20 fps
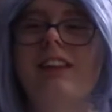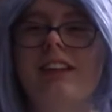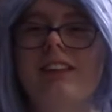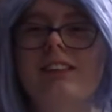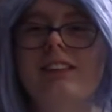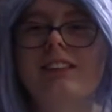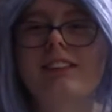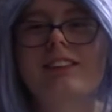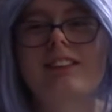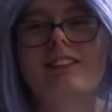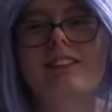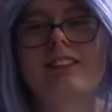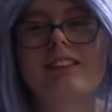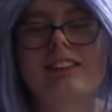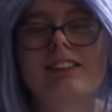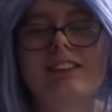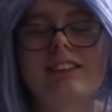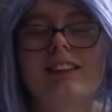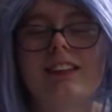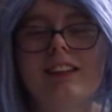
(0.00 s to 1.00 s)
how the story
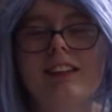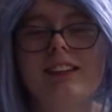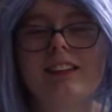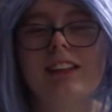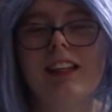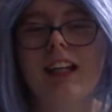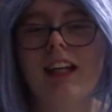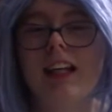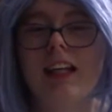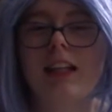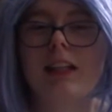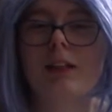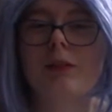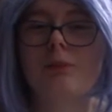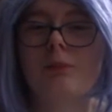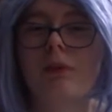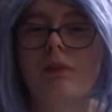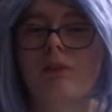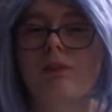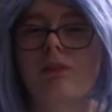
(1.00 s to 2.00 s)
is going to
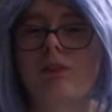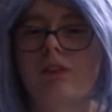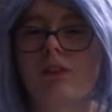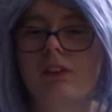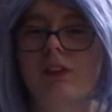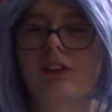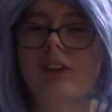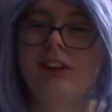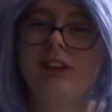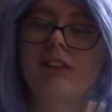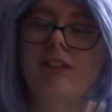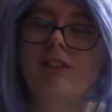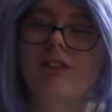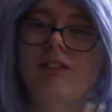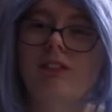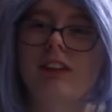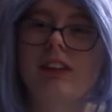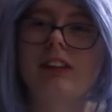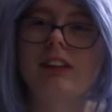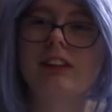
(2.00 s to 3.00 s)
end before you
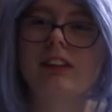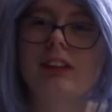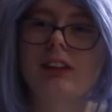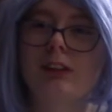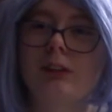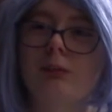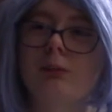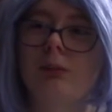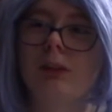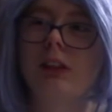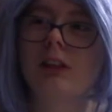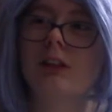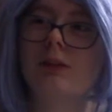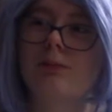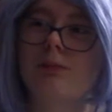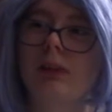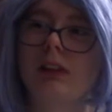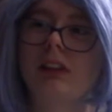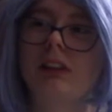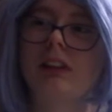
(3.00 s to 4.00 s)
finish this,
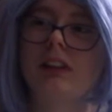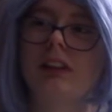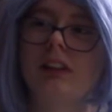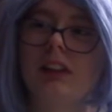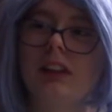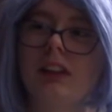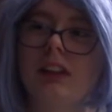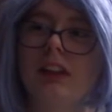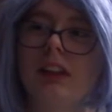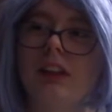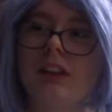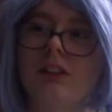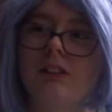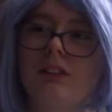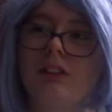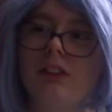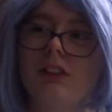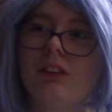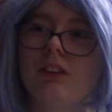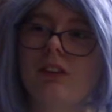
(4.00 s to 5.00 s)
especially
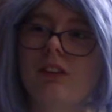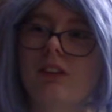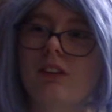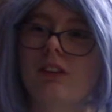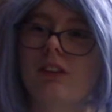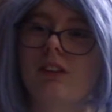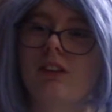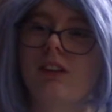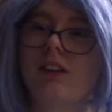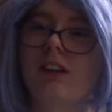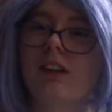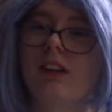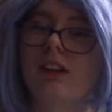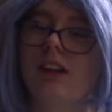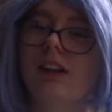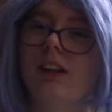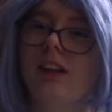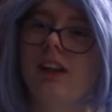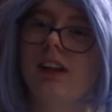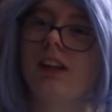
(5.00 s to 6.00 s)
if you are
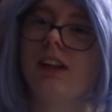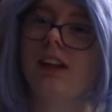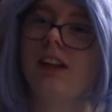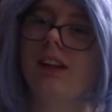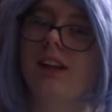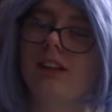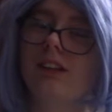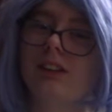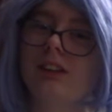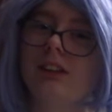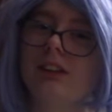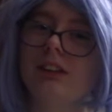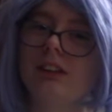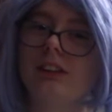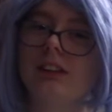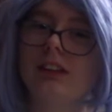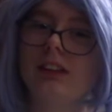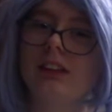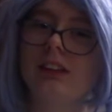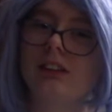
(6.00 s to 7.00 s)

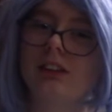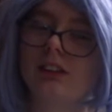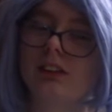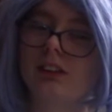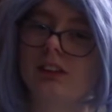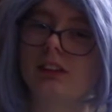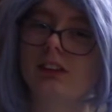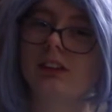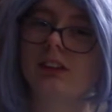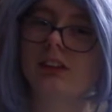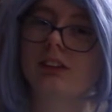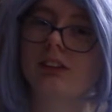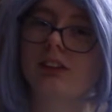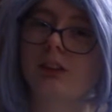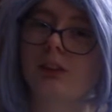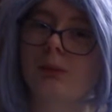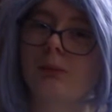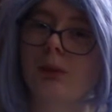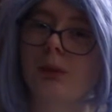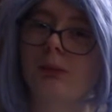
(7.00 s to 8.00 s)
doing the
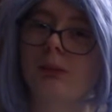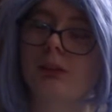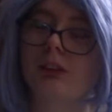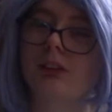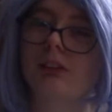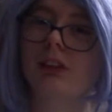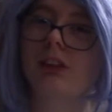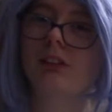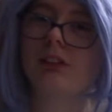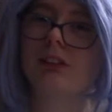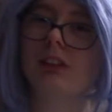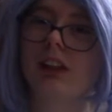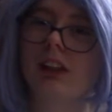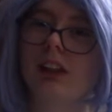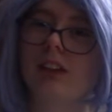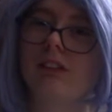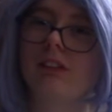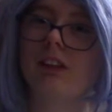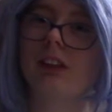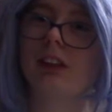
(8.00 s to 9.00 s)
traditional publishing route.
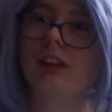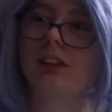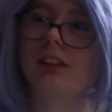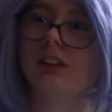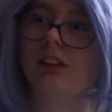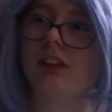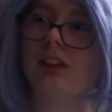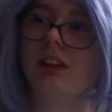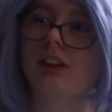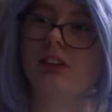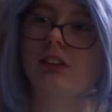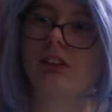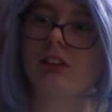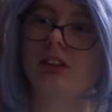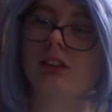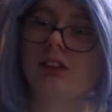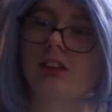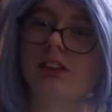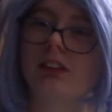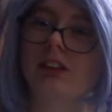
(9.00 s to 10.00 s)
They would like to know how the
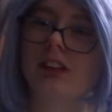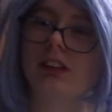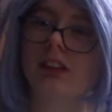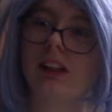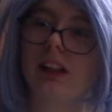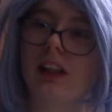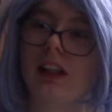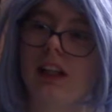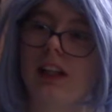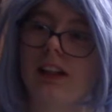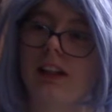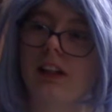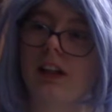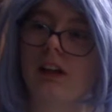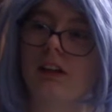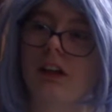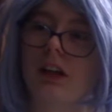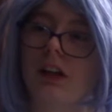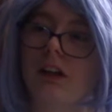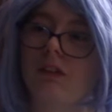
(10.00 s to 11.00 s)
story is going to end.
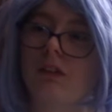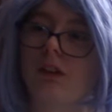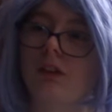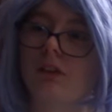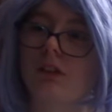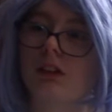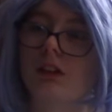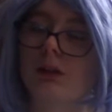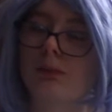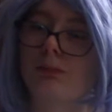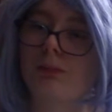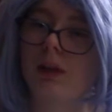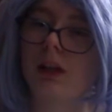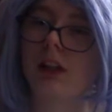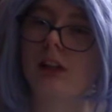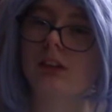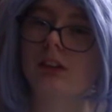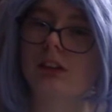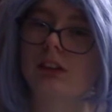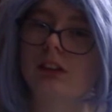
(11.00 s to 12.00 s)
However, with
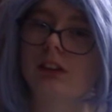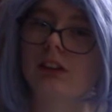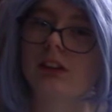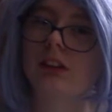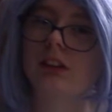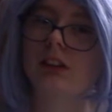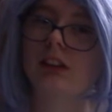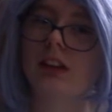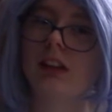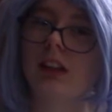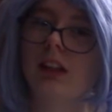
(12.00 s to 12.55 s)
pantsers,